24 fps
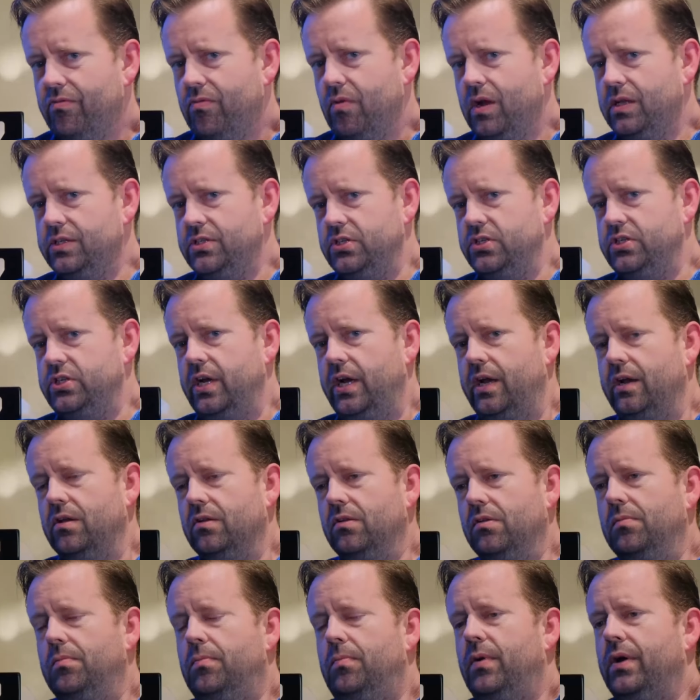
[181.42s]
watts a
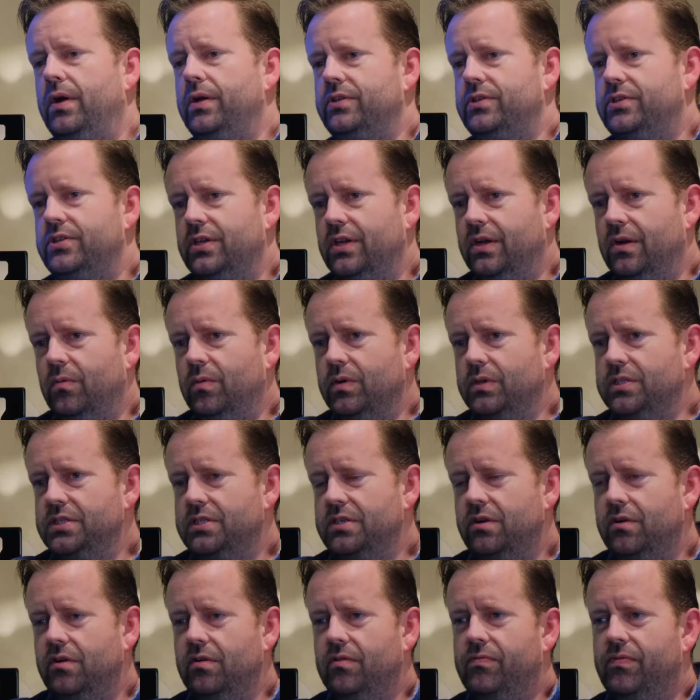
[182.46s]
channel, but when
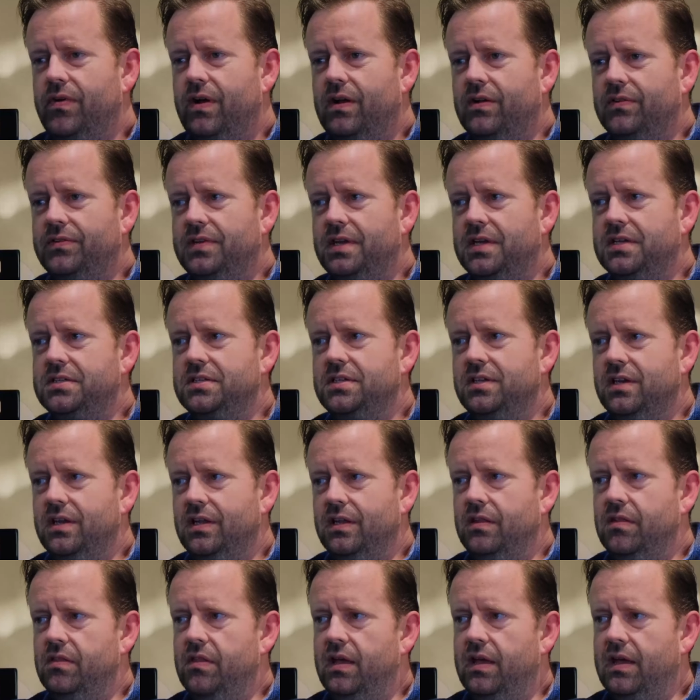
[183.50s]
Stereophile tested
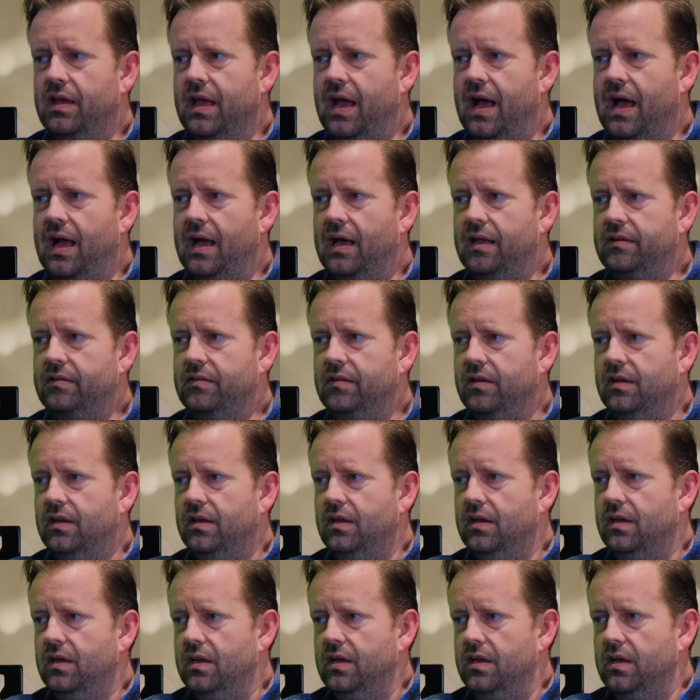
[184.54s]
it, they got
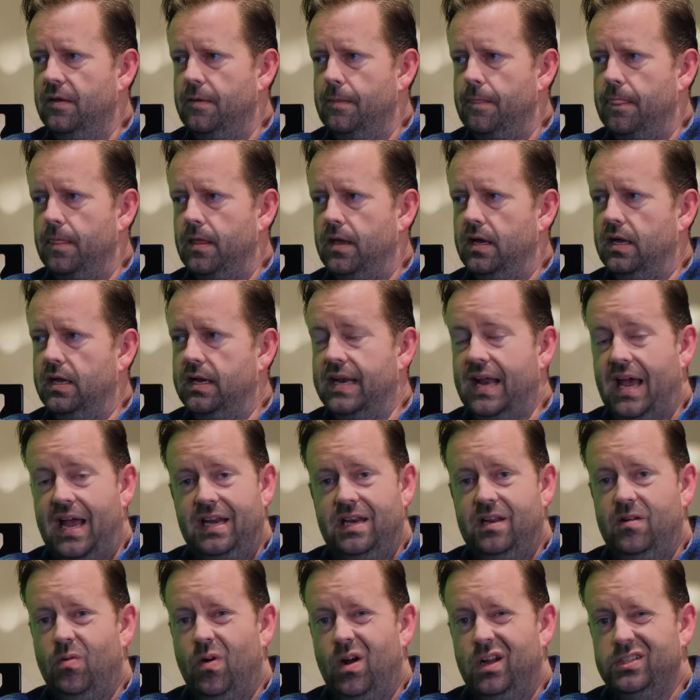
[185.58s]

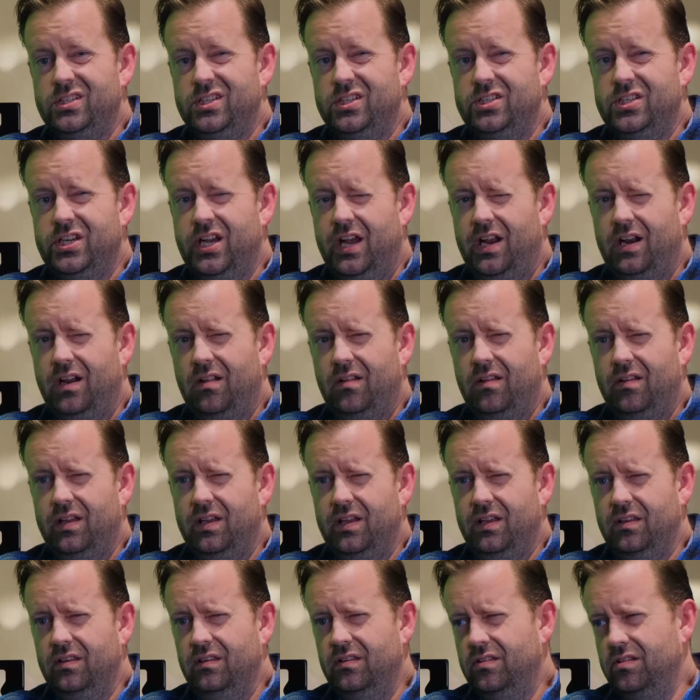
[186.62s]
90 watts a channel
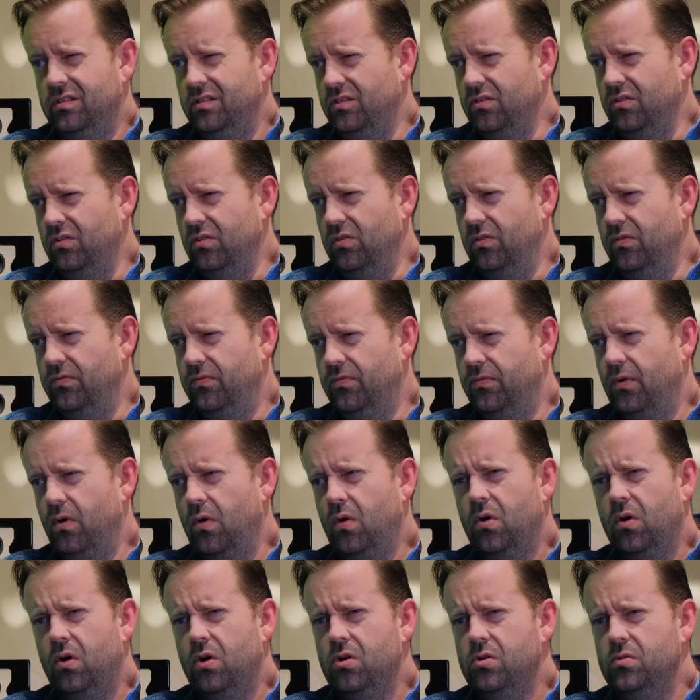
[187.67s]
into
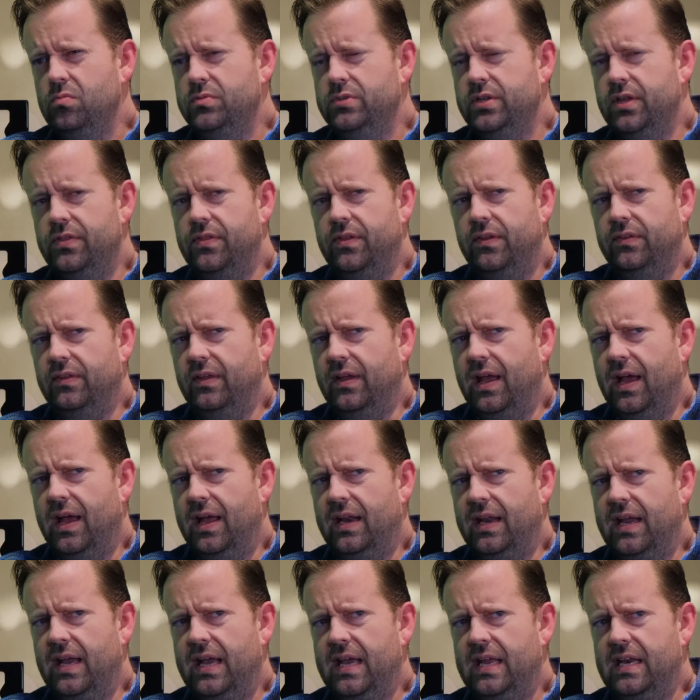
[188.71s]
4 ohms. I think they
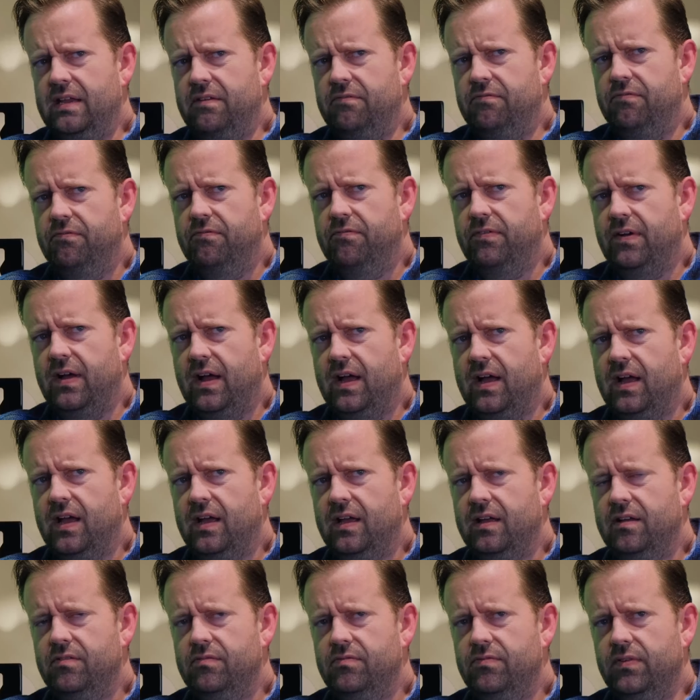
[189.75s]
got
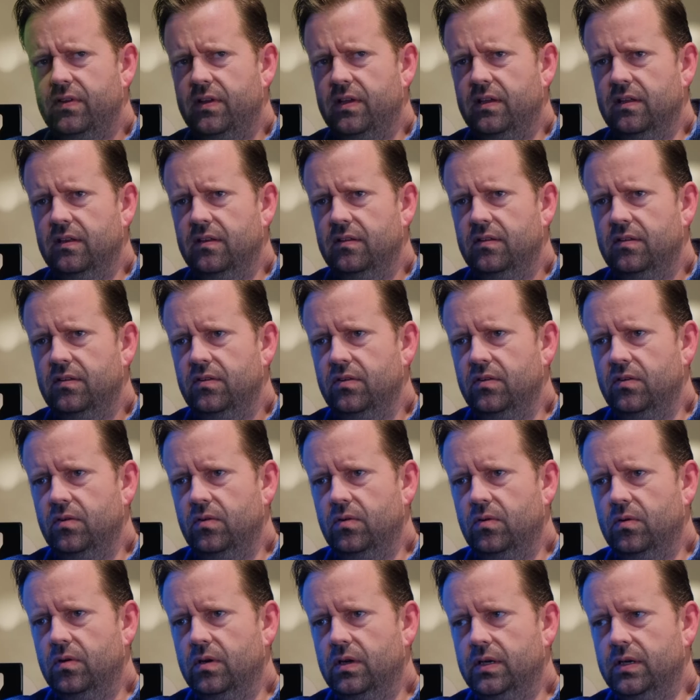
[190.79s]
85 into